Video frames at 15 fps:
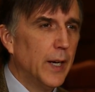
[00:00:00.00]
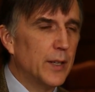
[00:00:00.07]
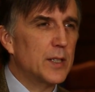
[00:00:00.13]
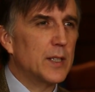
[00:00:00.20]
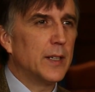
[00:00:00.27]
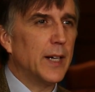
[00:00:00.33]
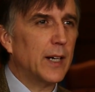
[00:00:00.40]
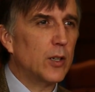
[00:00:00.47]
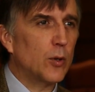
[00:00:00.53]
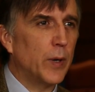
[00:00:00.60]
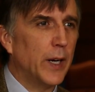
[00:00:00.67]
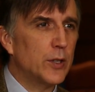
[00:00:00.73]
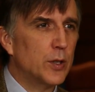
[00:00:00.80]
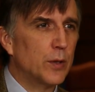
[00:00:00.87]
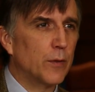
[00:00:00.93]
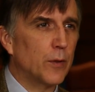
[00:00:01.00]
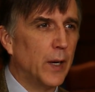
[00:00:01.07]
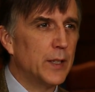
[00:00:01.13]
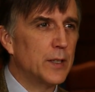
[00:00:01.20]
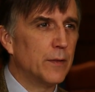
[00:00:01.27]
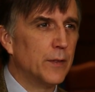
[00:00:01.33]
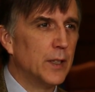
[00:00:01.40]
It's the Declaration of the
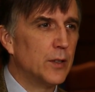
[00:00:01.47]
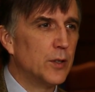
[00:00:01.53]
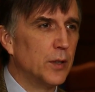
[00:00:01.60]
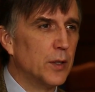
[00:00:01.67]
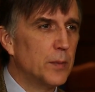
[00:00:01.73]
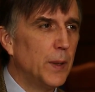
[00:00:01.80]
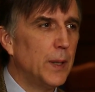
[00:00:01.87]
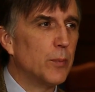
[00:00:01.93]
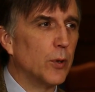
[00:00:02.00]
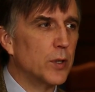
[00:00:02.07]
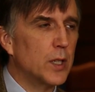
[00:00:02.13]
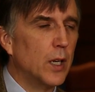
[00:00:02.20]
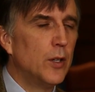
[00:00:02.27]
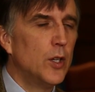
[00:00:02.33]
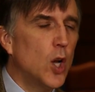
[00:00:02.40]
Rights of Indigenous Peoples.